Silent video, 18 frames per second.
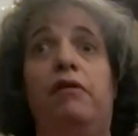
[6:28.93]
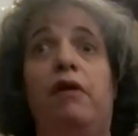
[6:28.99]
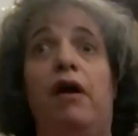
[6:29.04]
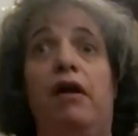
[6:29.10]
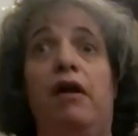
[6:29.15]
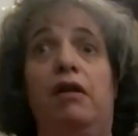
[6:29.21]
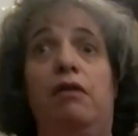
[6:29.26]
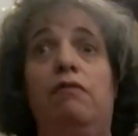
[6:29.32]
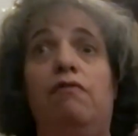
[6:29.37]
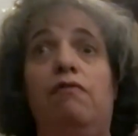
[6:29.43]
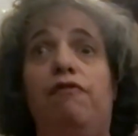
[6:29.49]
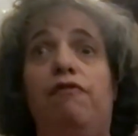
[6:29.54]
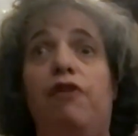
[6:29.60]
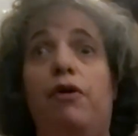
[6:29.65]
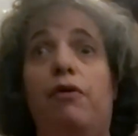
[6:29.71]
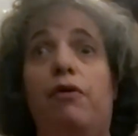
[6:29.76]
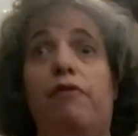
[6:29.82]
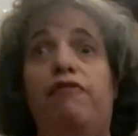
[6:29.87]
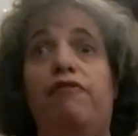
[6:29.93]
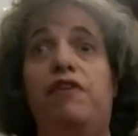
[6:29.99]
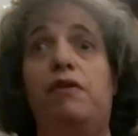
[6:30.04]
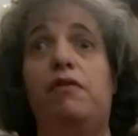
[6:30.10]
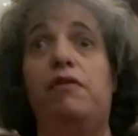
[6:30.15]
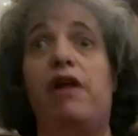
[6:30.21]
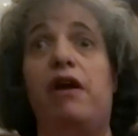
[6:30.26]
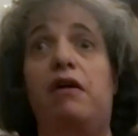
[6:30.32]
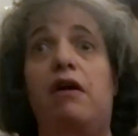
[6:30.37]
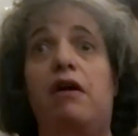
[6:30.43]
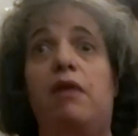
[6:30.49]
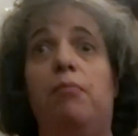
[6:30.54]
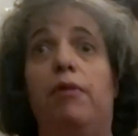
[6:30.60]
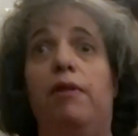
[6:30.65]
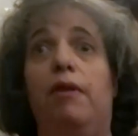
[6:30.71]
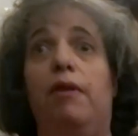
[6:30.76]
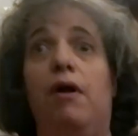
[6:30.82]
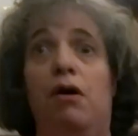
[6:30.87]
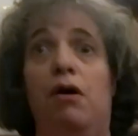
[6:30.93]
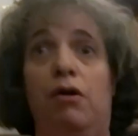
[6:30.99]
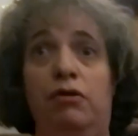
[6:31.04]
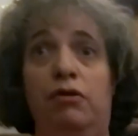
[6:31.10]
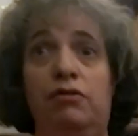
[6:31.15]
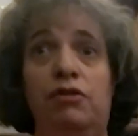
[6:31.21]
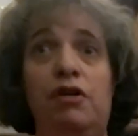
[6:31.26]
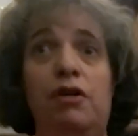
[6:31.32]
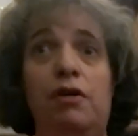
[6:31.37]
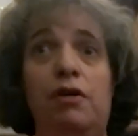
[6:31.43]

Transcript: I didn't feel like I belonged.